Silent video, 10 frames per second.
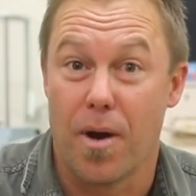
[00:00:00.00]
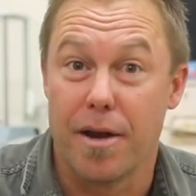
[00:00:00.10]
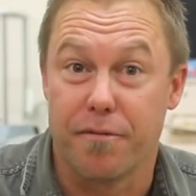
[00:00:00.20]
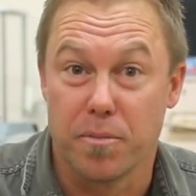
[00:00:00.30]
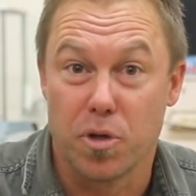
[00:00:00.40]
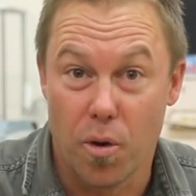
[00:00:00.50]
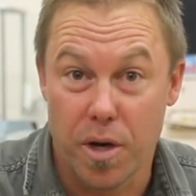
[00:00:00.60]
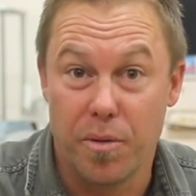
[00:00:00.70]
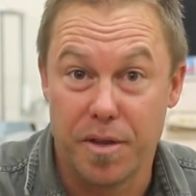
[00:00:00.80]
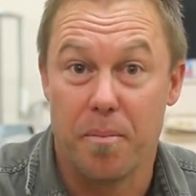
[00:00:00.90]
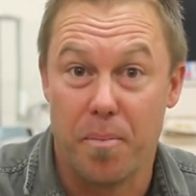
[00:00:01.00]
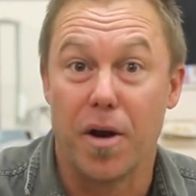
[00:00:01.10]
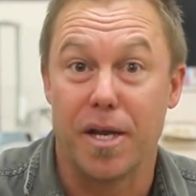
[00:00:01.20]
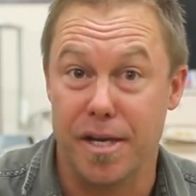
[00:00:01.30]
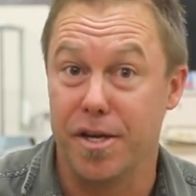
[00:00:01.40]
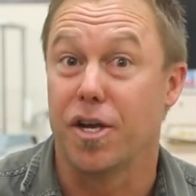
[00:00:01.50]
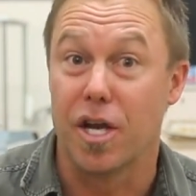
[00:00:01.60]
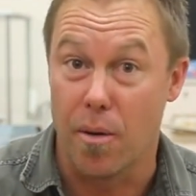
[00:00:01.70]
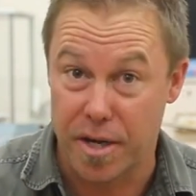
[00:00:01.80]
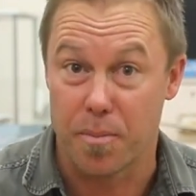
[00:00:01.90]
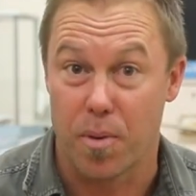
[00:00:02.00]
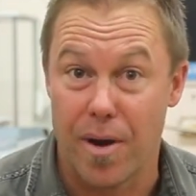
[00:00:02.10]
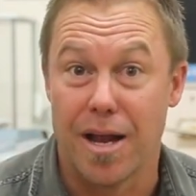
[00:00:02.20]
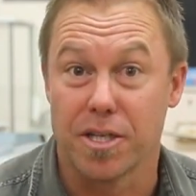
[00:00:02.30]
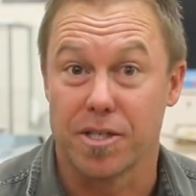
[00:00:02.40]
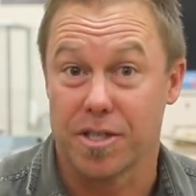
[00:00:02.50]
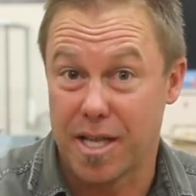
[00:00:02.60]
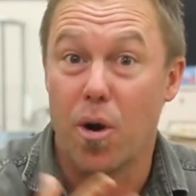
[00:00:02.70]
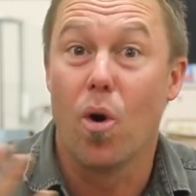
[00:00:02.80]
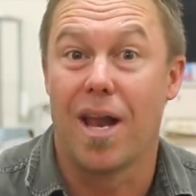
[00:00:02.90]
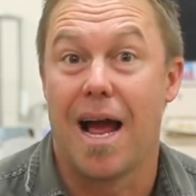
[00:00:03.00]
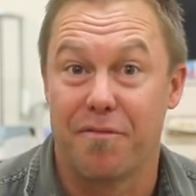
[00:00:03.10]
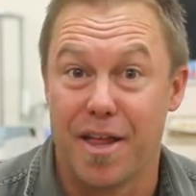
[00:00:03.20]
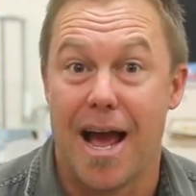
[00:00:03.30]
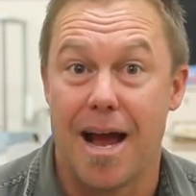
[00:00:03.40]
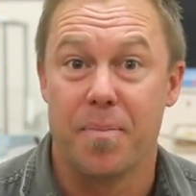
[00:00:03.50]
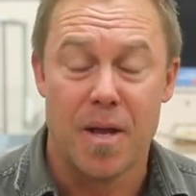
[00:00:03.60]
from talking with your body, and you can go into paralysis. They all have that.